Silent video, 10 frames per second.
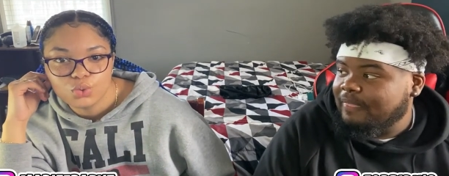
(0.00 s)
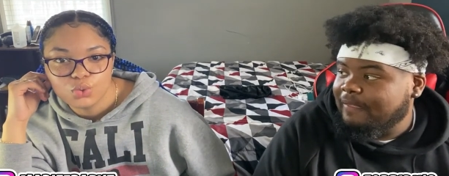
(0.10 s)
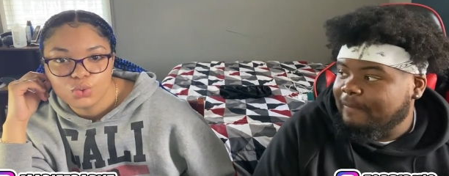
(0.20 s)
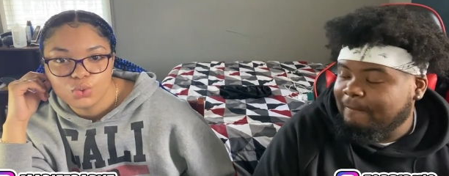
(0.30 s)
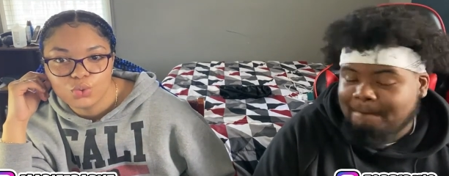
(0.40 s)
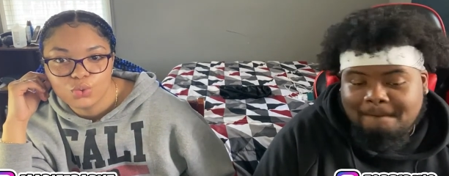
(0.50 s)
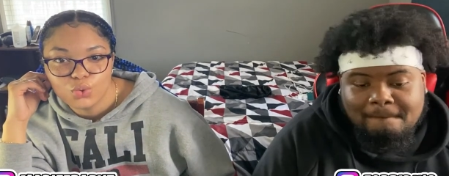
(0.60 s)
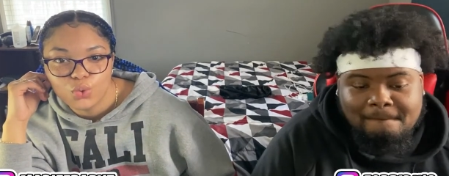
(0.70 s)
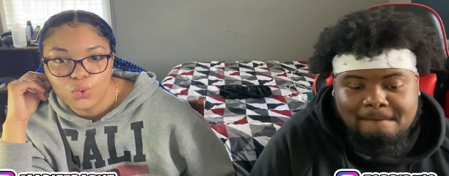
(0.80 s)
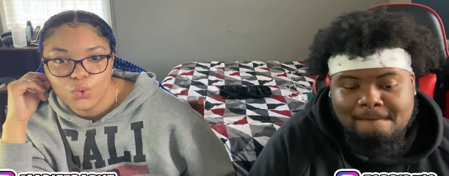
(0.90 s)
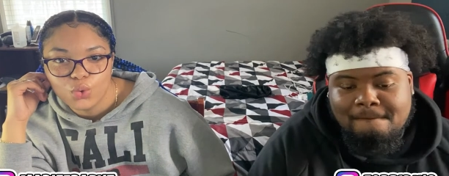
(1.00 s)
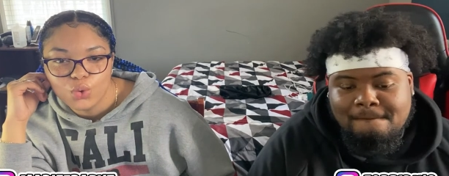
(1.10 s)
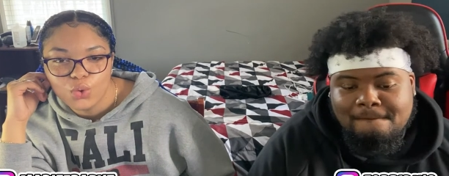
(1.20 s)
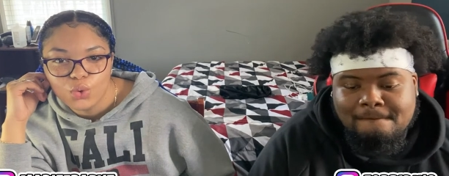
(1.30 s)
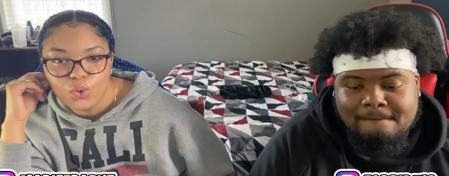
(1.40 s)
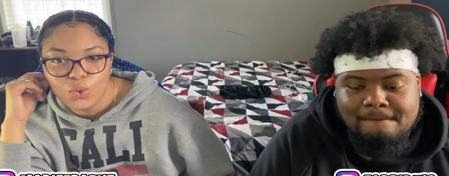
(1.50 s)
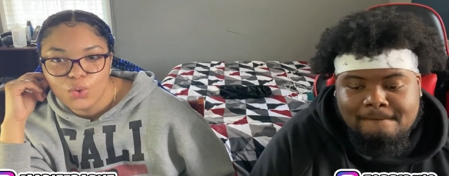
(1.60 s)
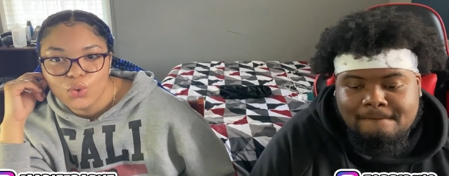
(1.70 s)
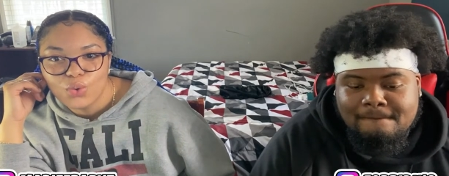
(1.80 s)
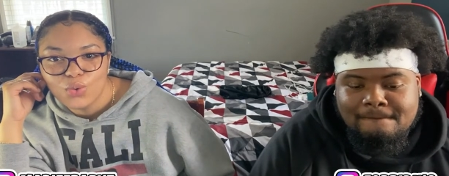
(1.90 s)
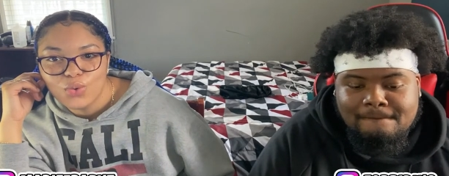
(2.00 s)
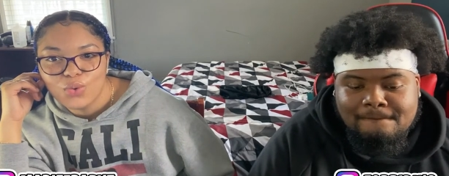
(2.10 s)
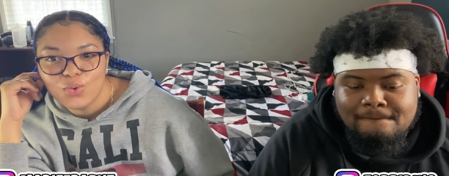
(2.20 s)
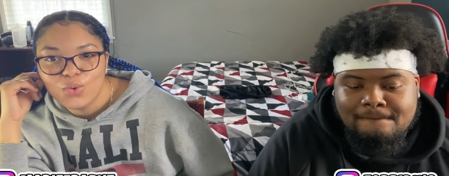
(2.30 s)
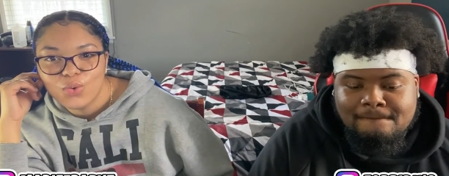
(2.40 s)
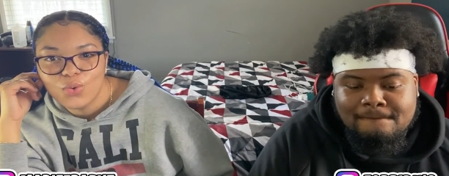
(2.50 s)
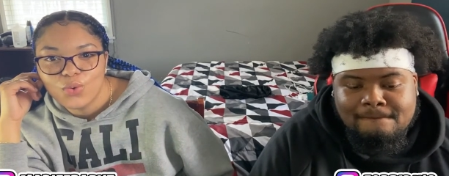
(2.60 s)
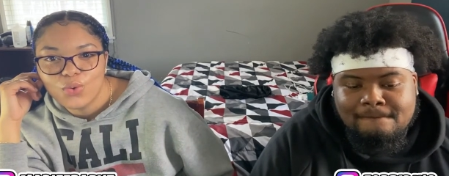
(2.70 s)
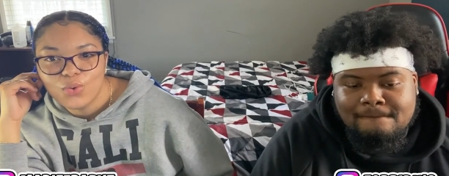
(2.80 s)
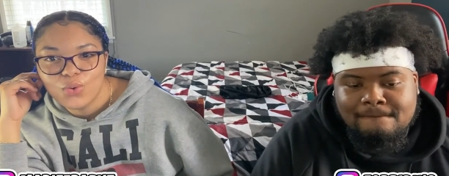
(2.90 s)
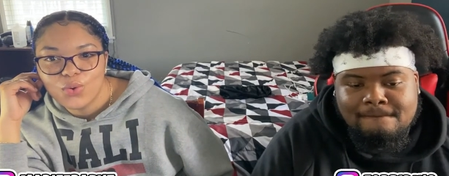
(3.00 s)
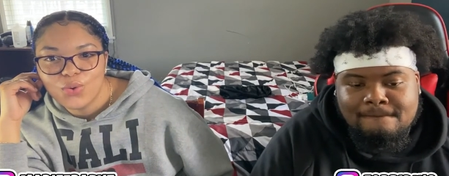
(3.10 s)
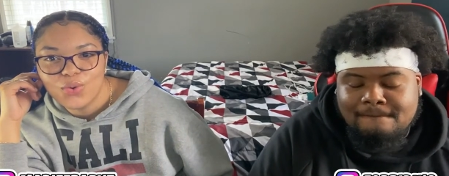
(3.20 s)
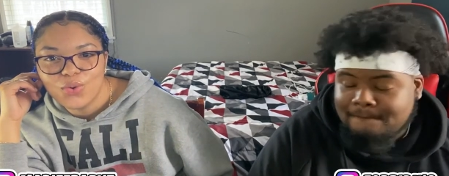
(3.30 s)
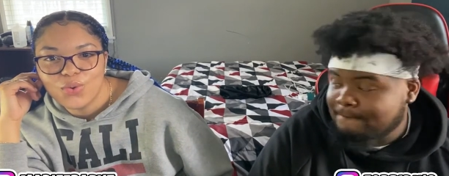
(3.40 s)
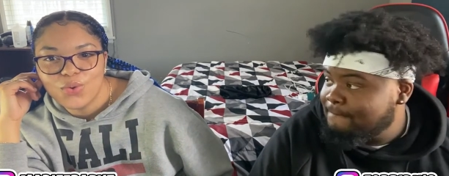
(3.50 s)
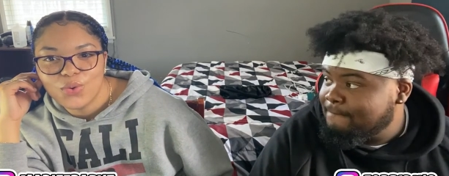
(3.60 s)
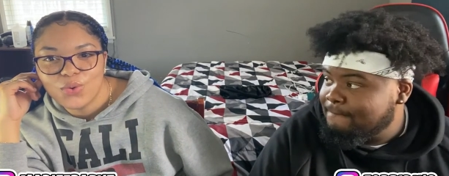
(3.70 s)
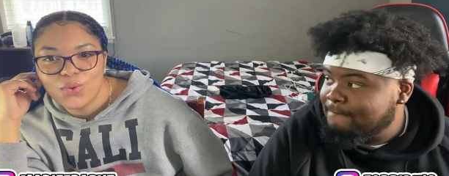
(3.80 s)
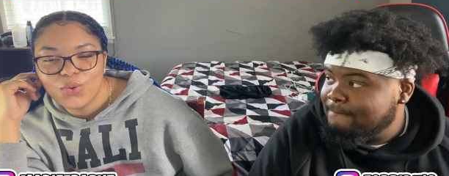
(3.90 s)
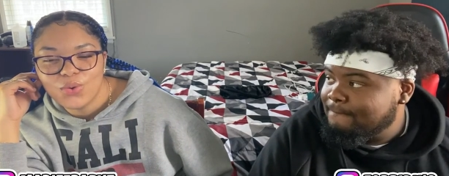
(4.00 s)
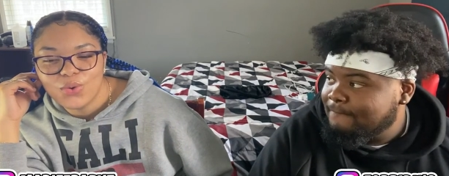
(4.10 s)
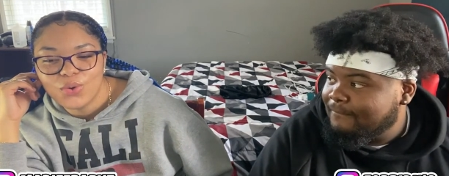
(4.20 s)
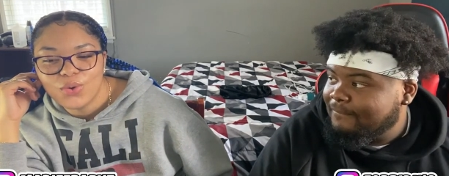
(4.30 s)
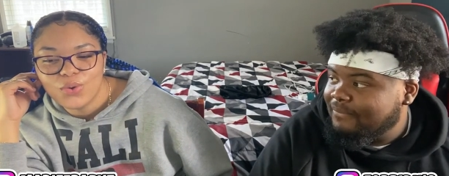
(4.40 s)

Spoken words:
(silence)